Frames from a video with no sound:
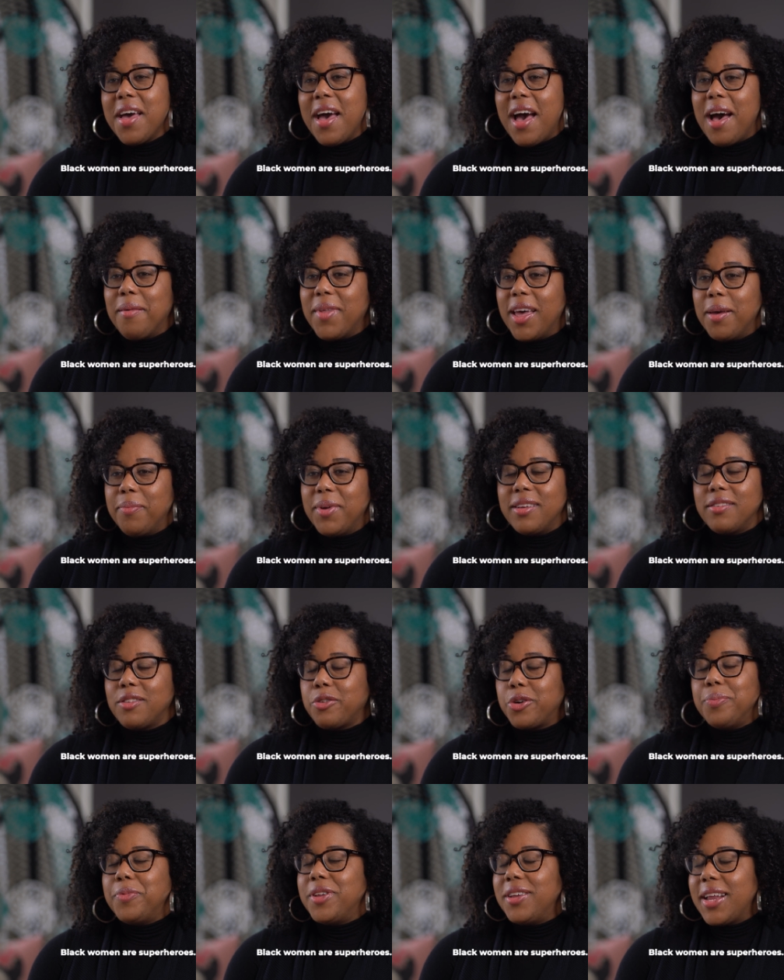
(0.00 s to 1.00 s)
I'm like, because
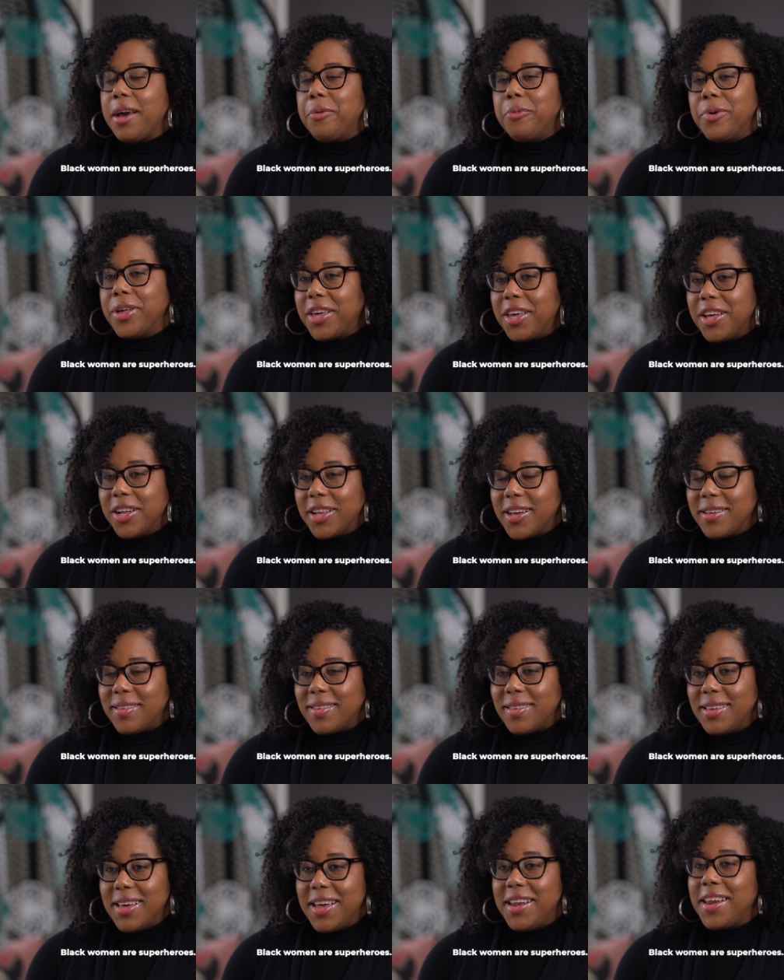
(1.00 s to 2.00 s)
kryptonite wouldn't kill us,
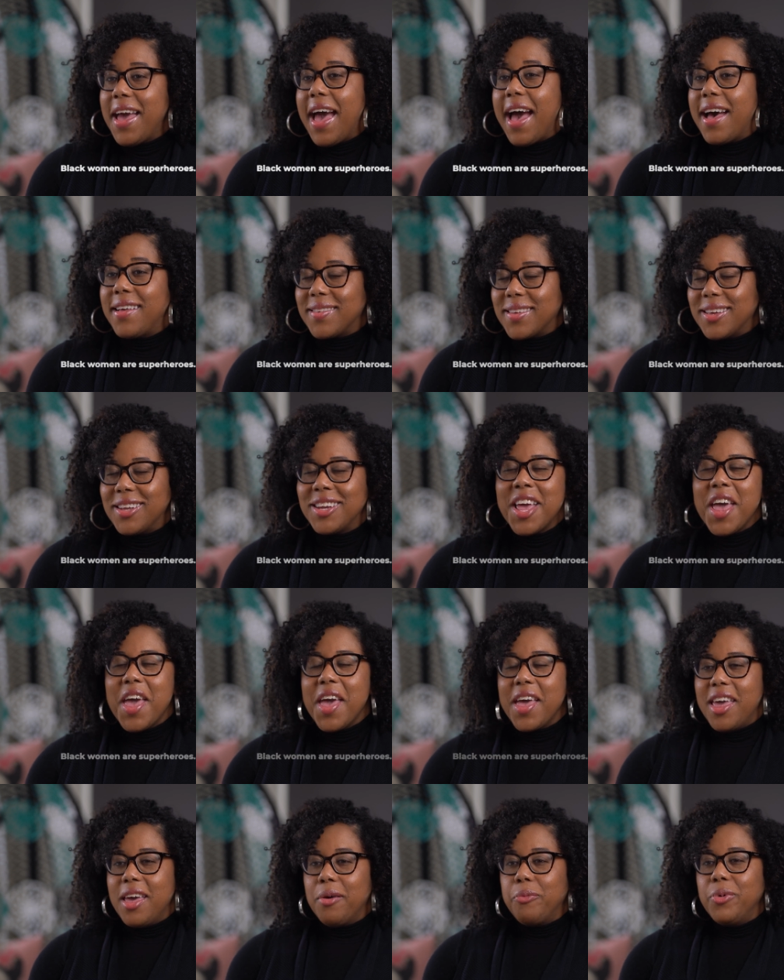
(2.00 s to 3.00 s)
and it hasn't.
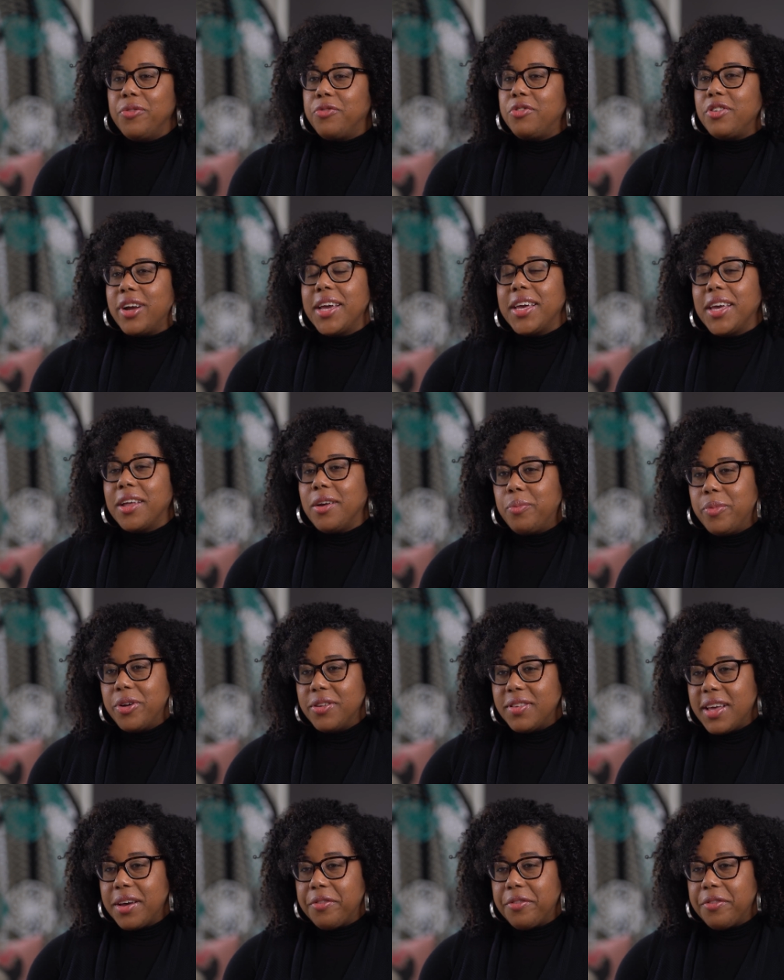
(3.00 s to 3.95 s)
And we've drank it almost